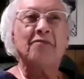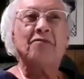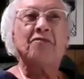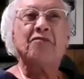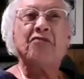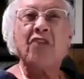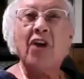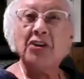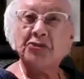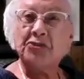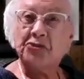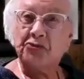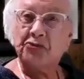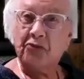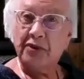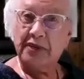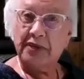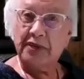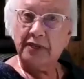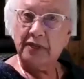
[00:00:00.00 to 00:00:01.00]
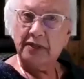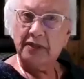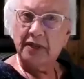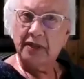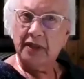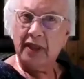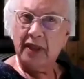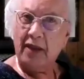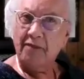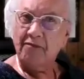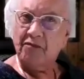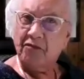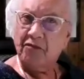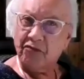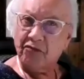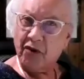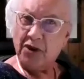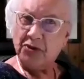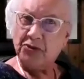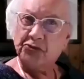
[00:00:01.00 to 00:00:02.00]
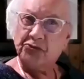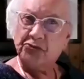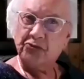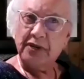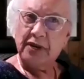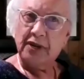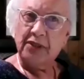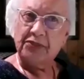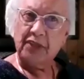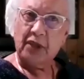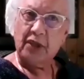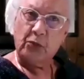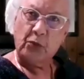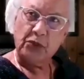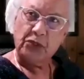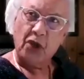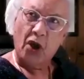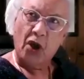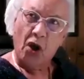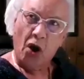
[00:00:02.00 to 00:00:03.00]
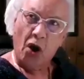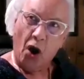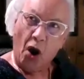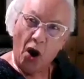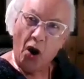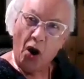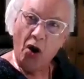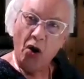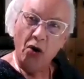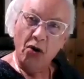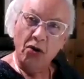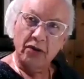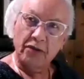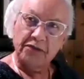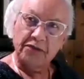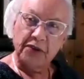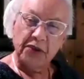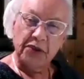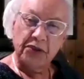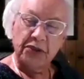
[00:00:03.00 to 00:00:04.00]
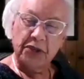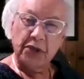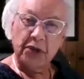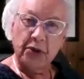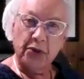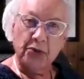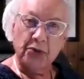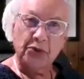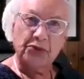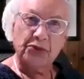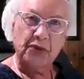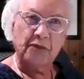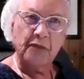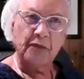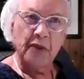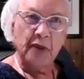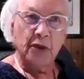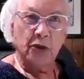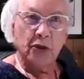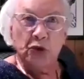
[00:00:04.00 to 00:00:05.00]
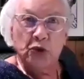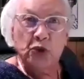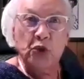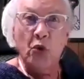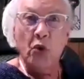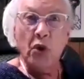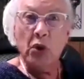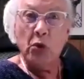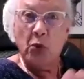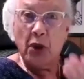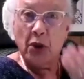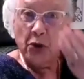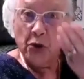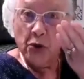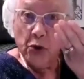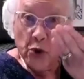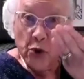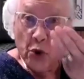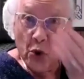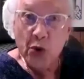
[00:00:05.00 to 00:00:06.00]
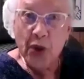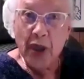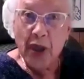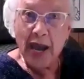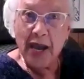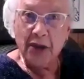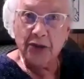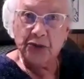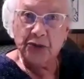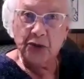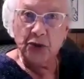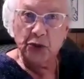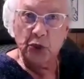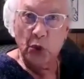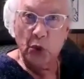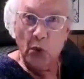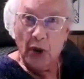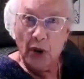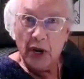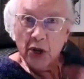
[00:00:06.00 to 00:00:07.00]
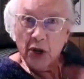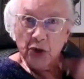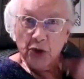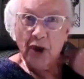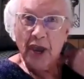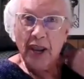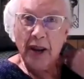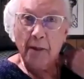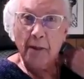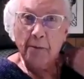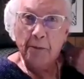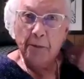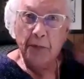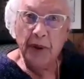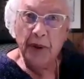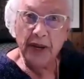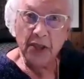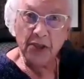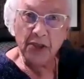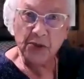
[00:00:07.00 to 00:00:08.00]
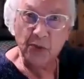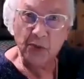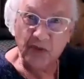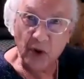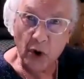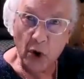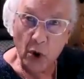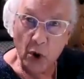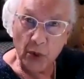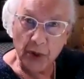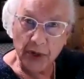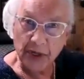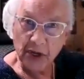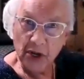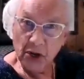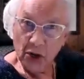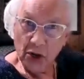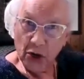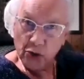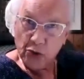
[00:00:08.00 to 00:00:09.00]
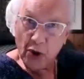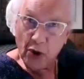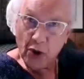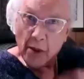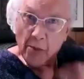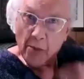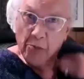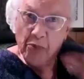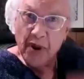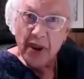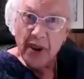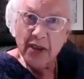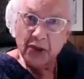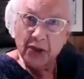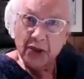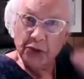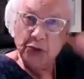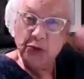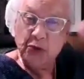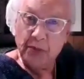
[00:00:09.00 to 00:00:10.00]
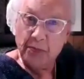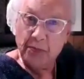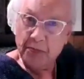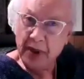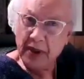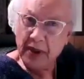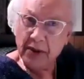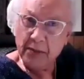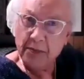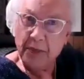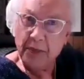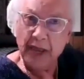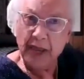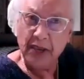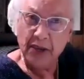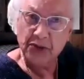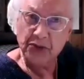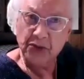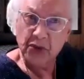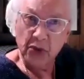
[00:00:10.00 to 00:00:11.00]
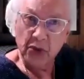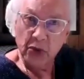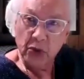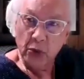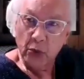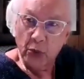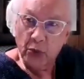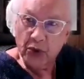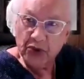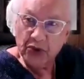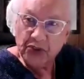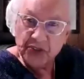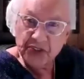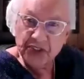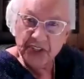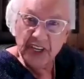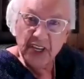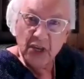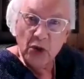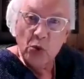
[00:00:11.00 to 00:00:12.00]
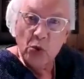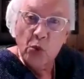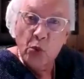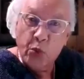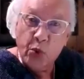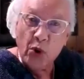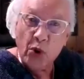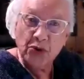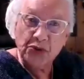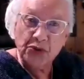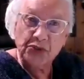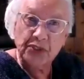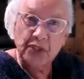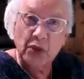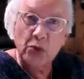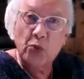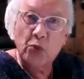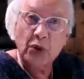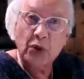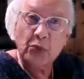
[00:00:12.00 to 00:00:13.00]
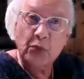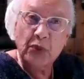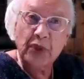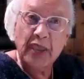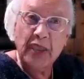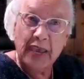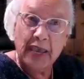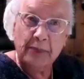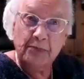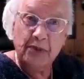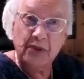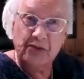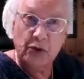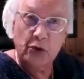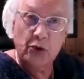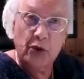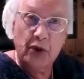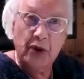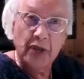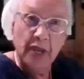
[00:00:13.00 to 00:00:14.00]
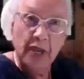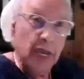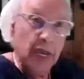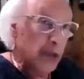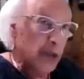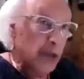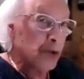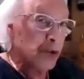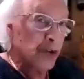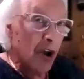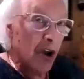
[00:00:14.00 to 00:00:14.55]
I'm frustrated. I'm frustrated that with all of the years of doing what you guys are doing, trying to pull us forward, trying to bring us to a better place, we're still worse than what we had before. And you